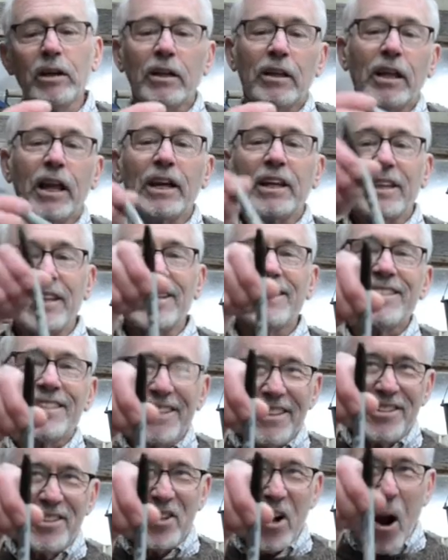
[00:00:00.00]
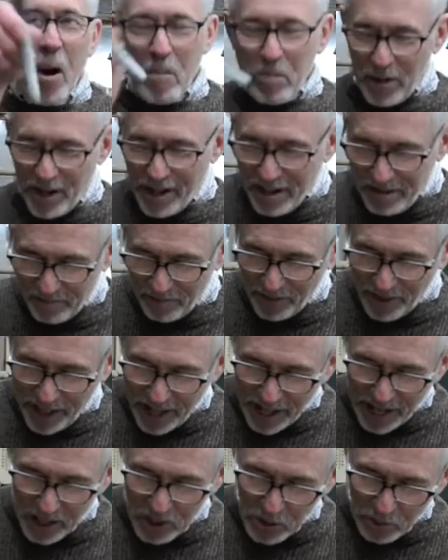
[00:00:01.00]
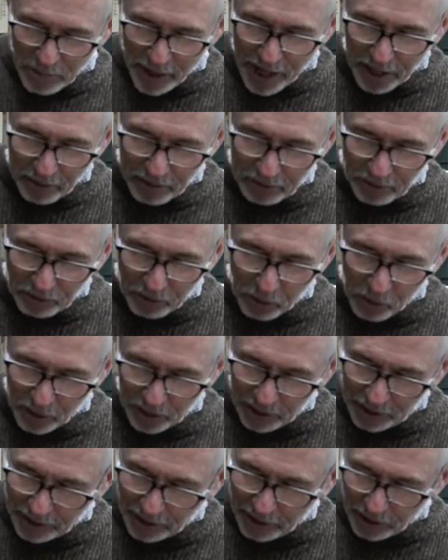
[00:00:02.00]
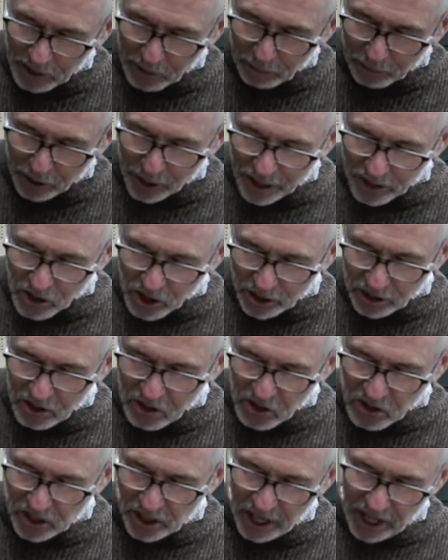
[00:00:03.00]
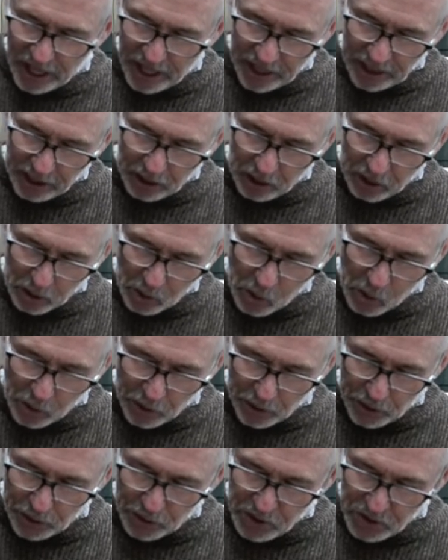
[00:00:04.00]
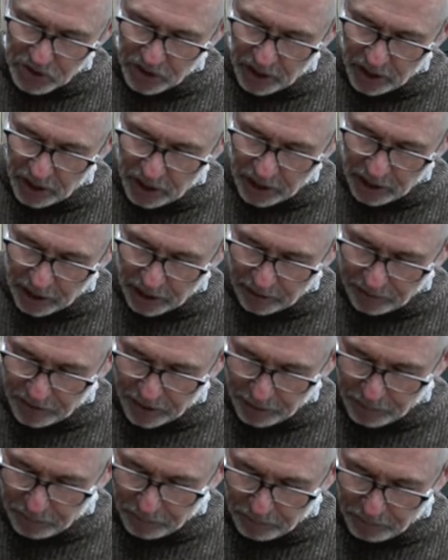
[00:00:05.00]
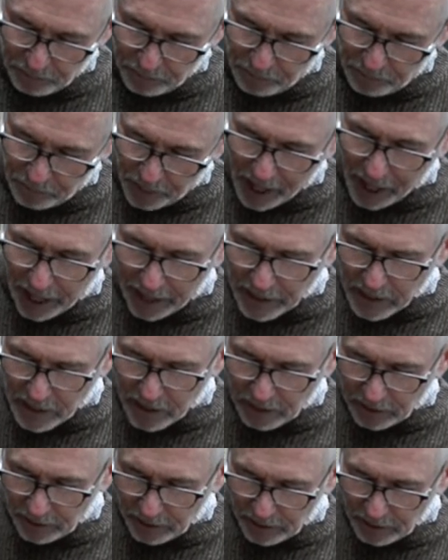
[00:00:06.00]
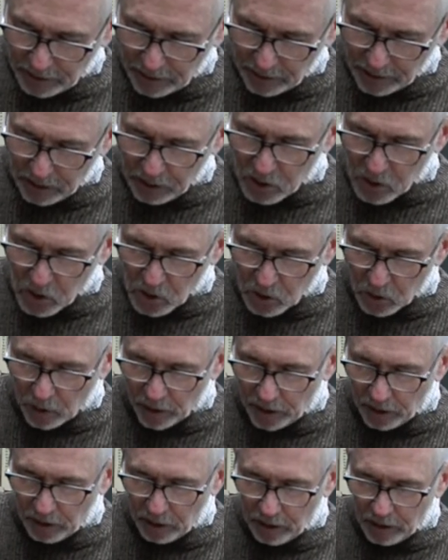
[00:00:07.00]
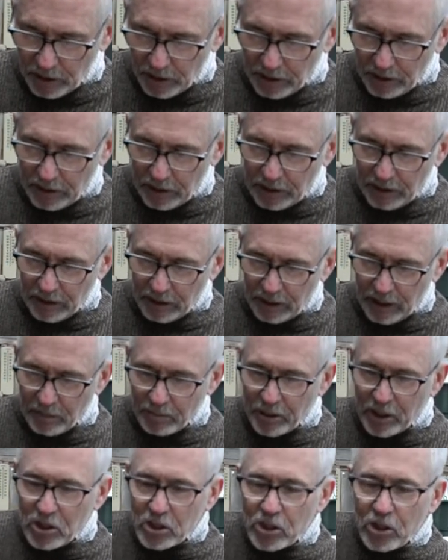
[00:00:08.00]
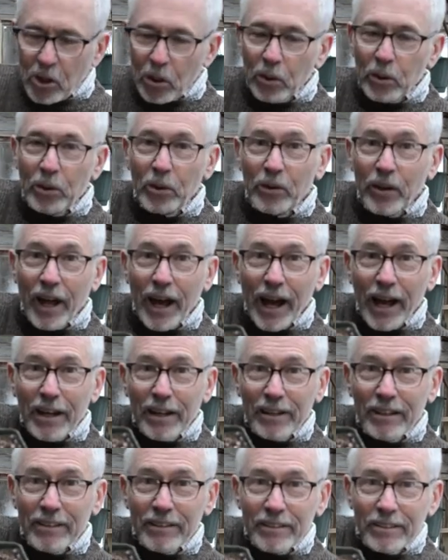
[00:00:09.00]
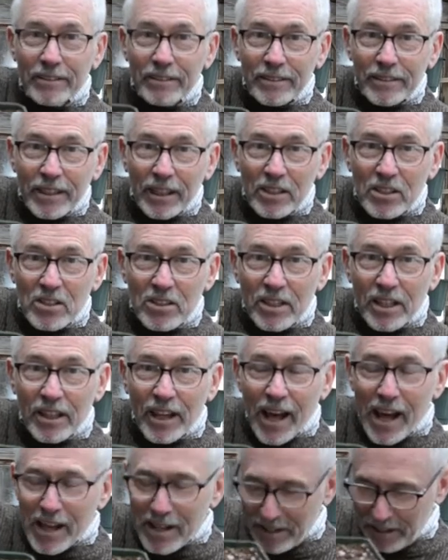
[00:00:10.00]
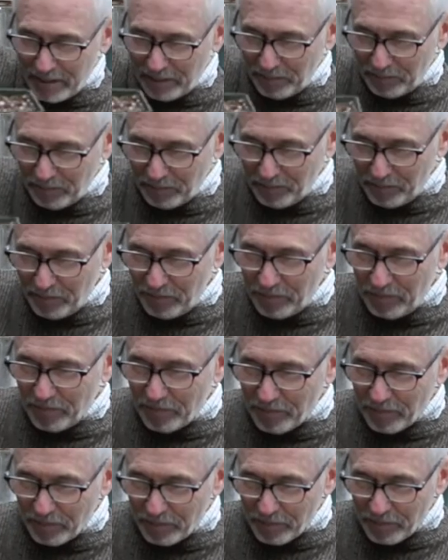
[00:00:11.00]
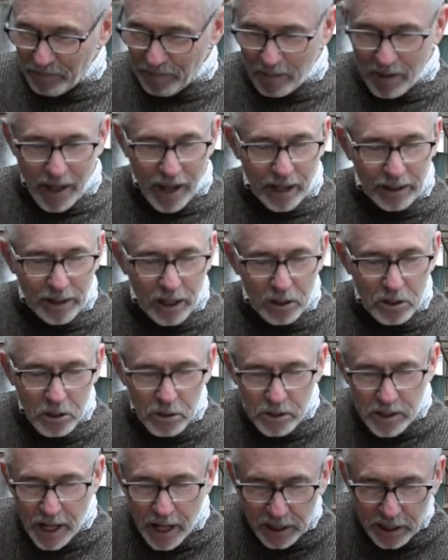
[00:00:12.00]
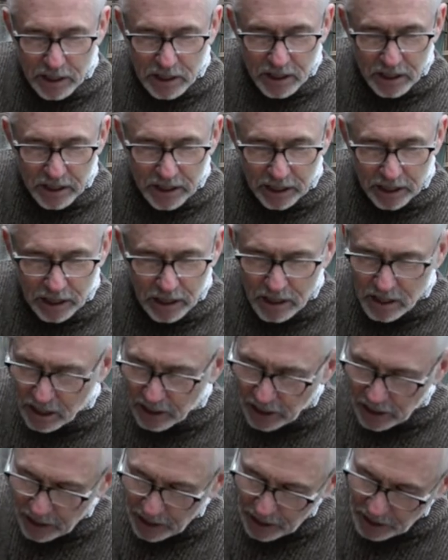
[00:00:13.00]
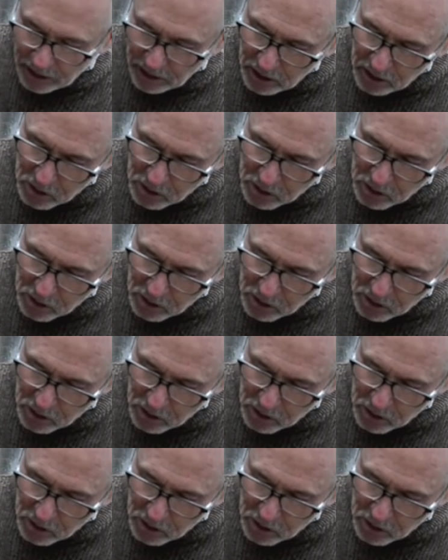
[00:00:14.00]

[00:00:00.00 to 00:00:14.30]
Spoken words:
like this Sharpie, and you make 4 little depressions in the corners of the pot, in the soil. Let me show you that. Can you see that? And then you take a seed and you